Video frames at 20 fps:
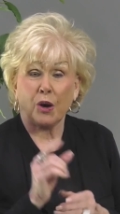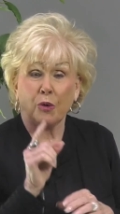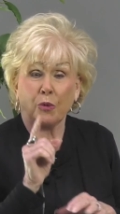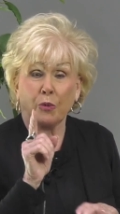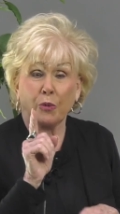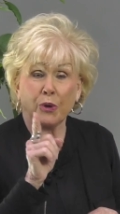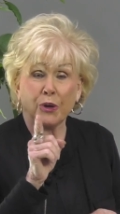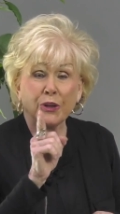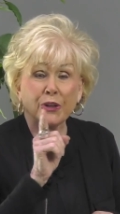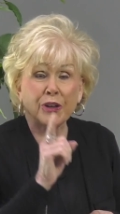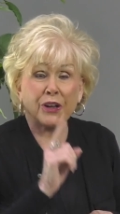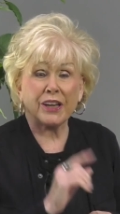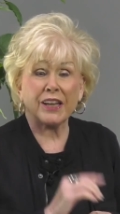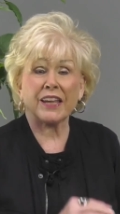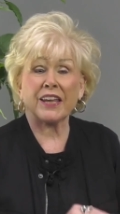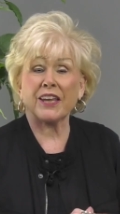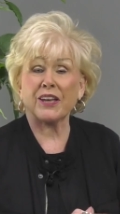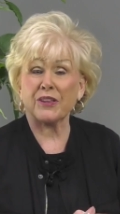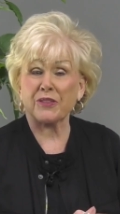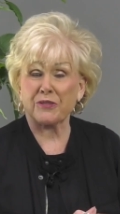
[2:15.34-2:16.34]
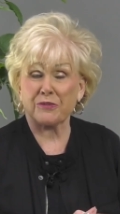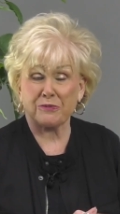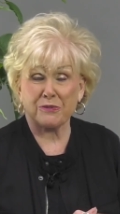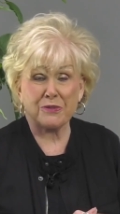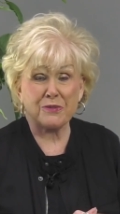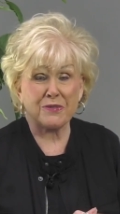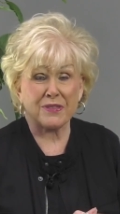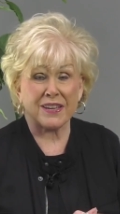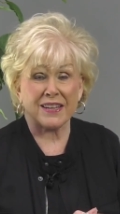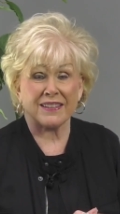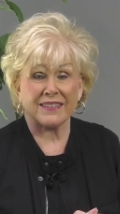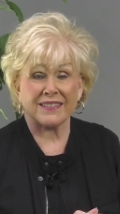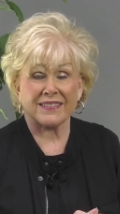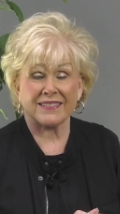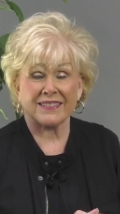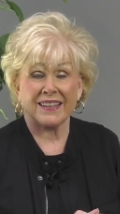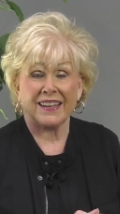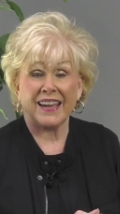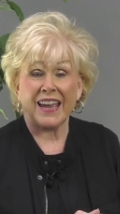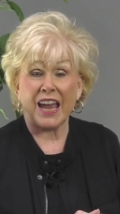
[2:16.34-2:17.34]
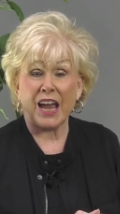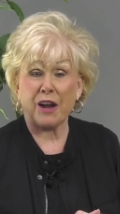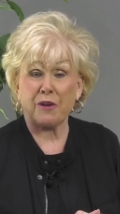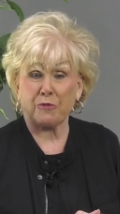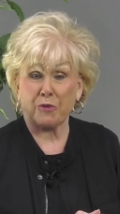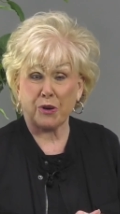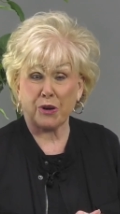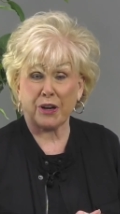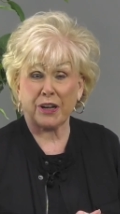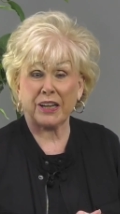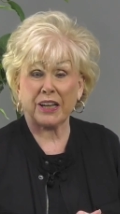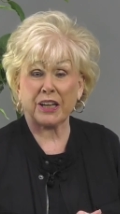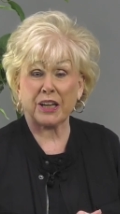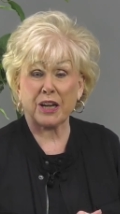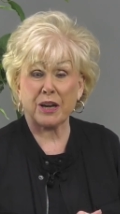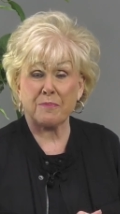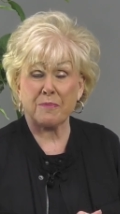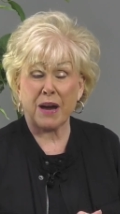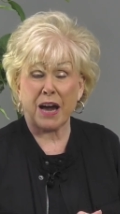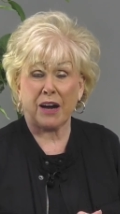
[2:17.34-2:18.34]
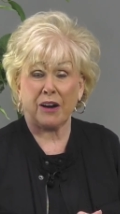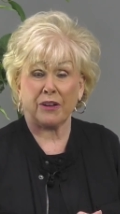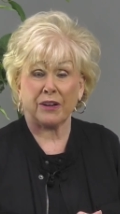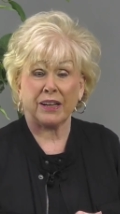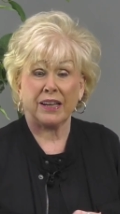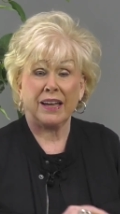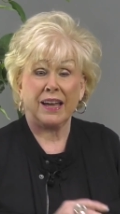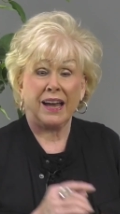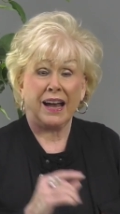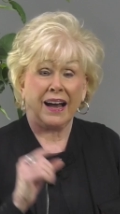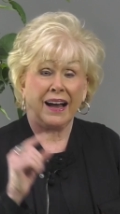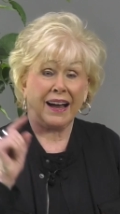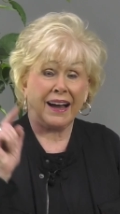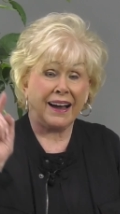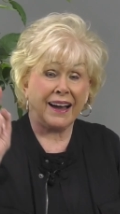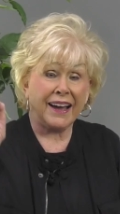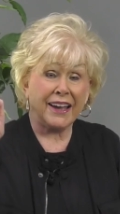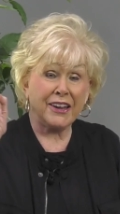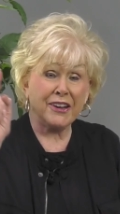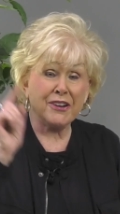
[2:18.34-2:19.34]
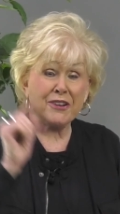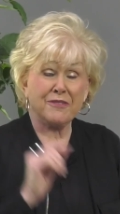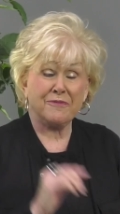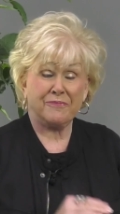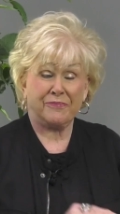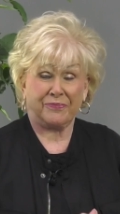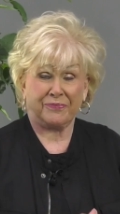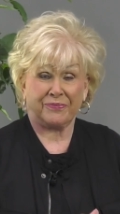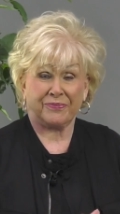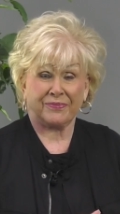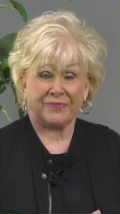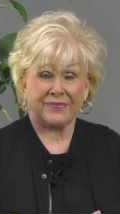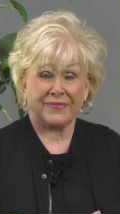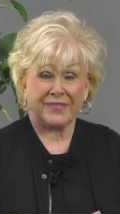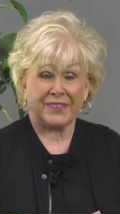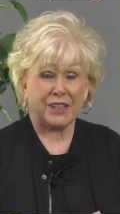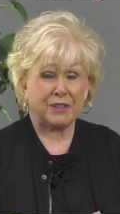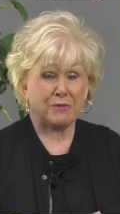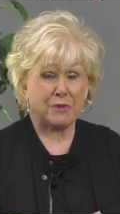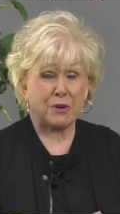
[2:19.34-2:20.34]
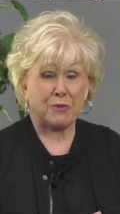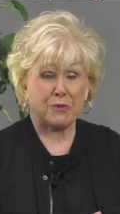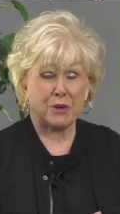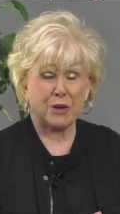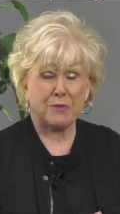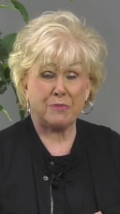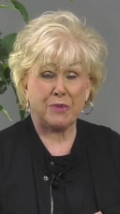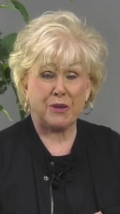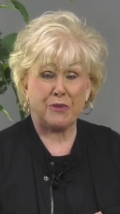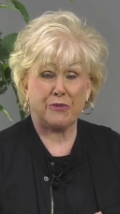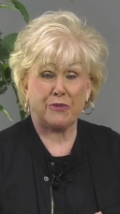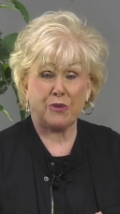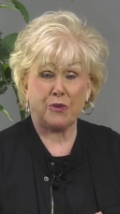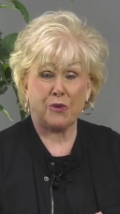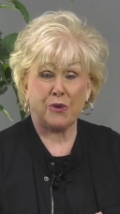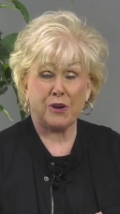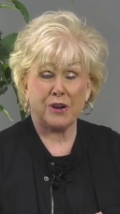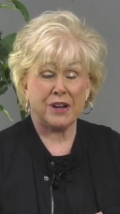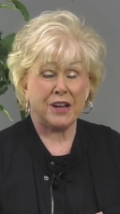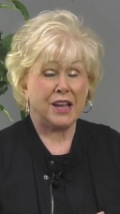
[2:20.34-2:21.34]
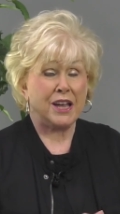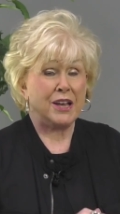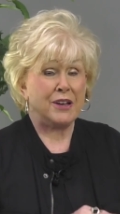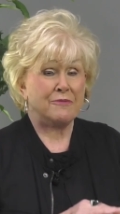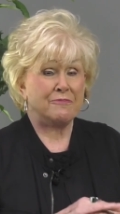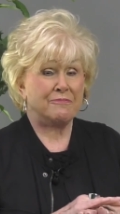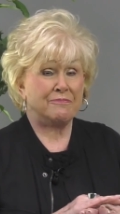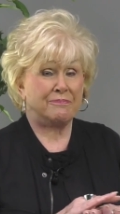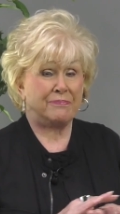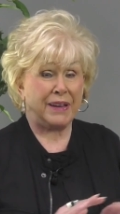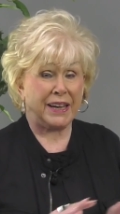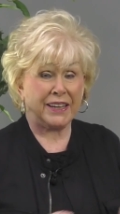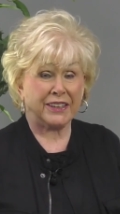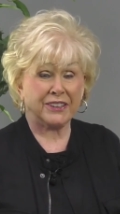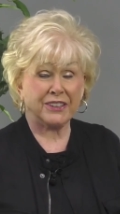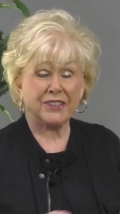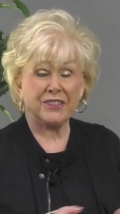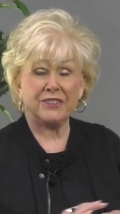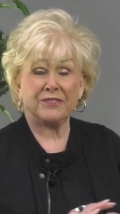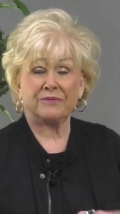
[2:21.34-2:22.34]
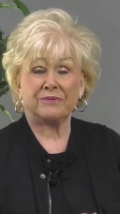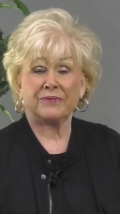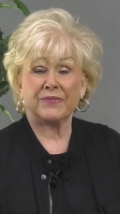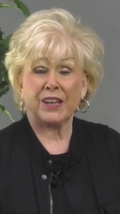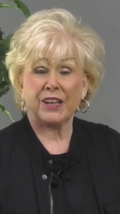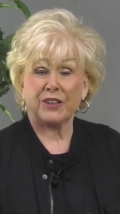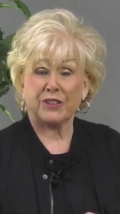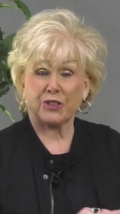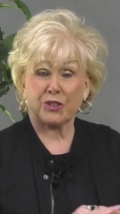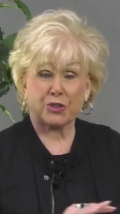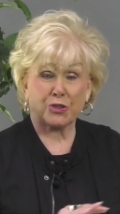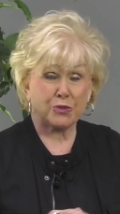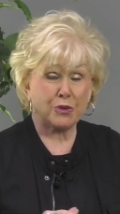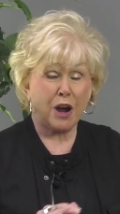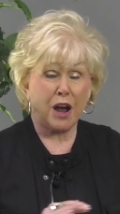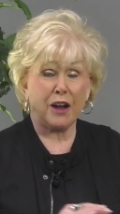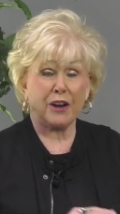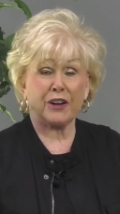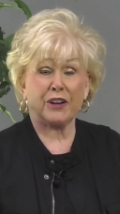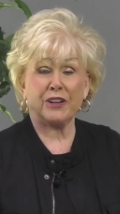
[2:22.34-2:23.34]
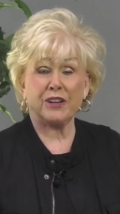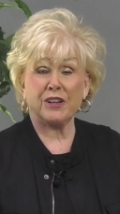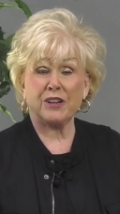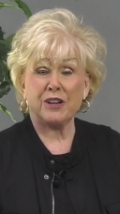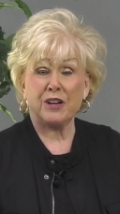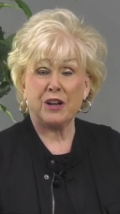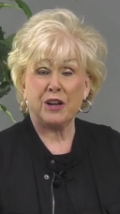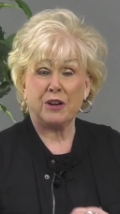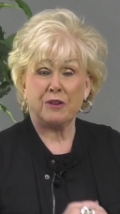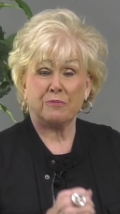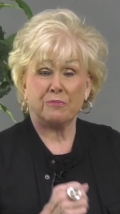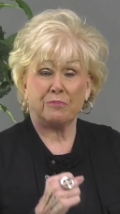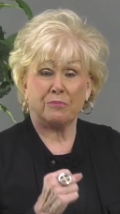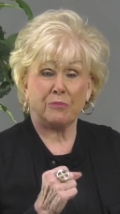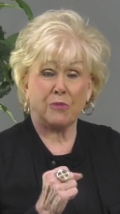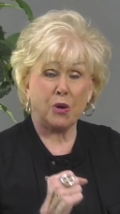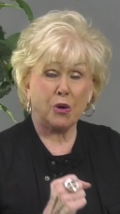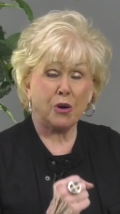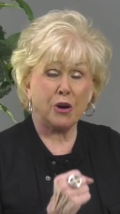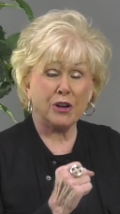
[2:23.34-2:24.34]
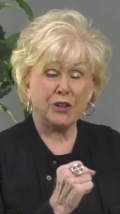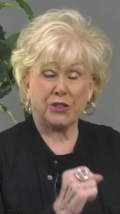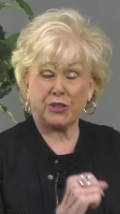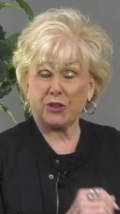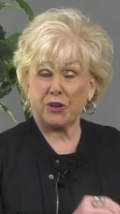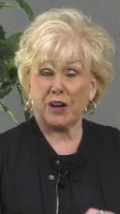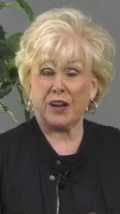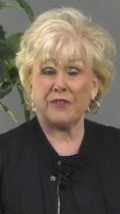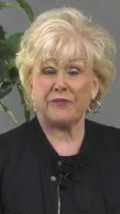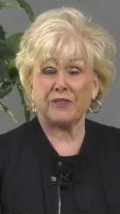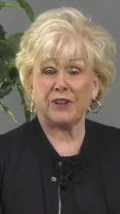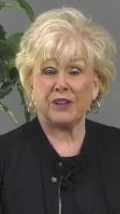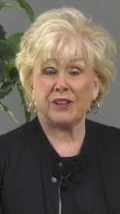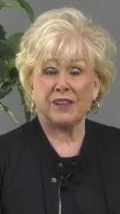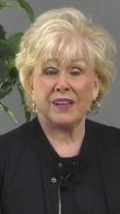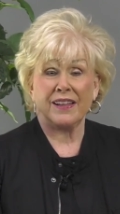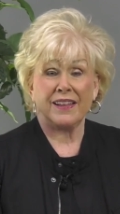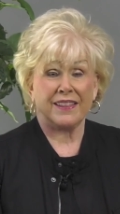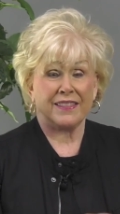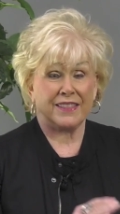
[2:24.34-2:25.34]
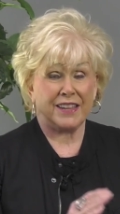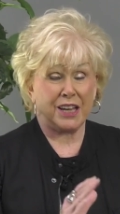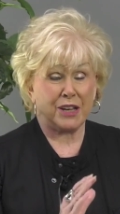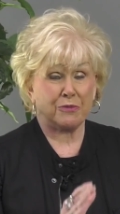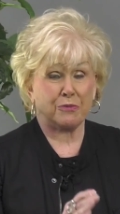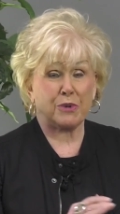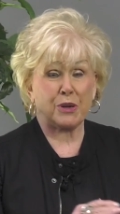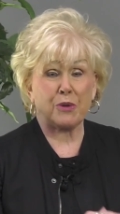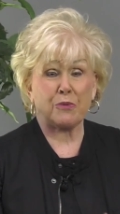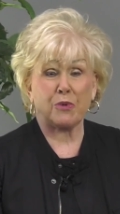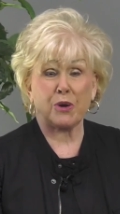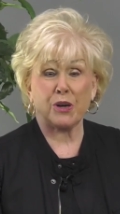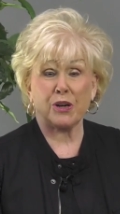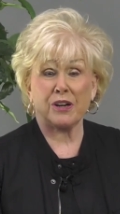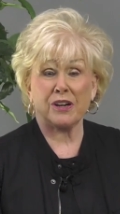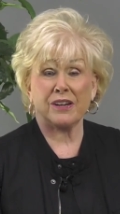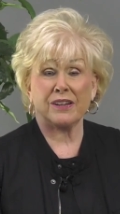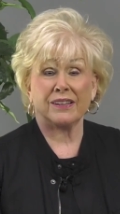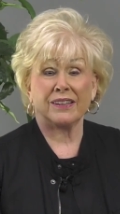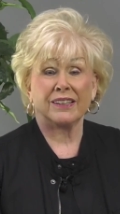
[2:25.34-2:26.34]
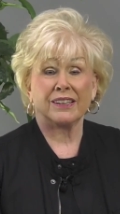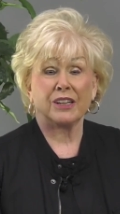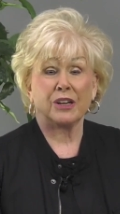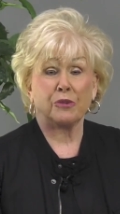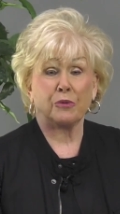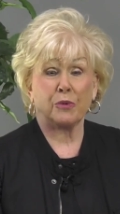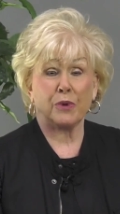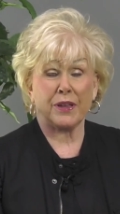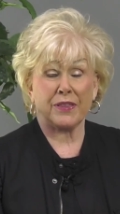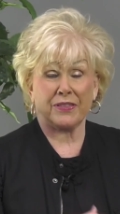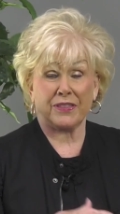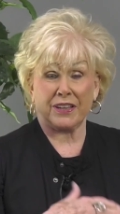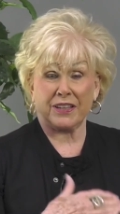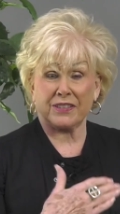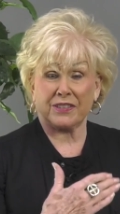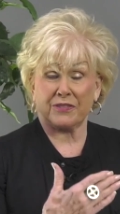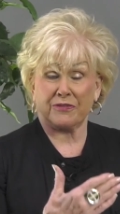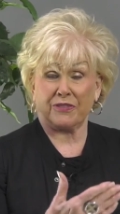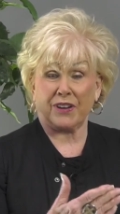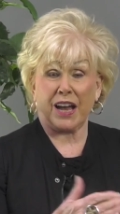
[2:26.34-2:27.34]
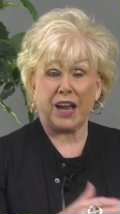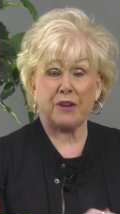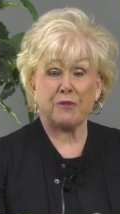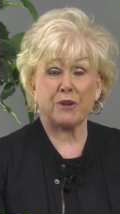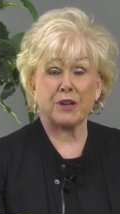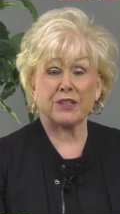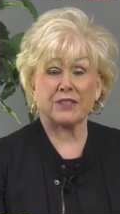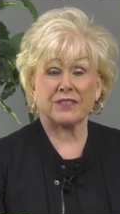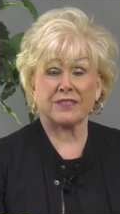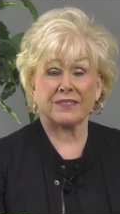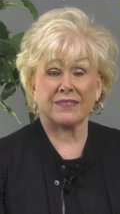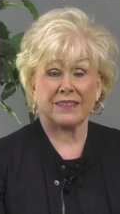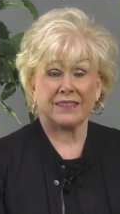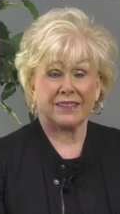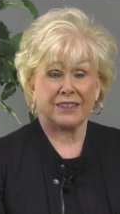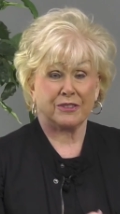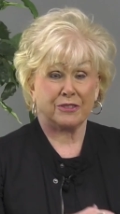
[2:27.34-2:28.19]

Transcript: We're going to get through this, and we're going to come out higher than we were before, better, stronger, more joyful than we were when this virus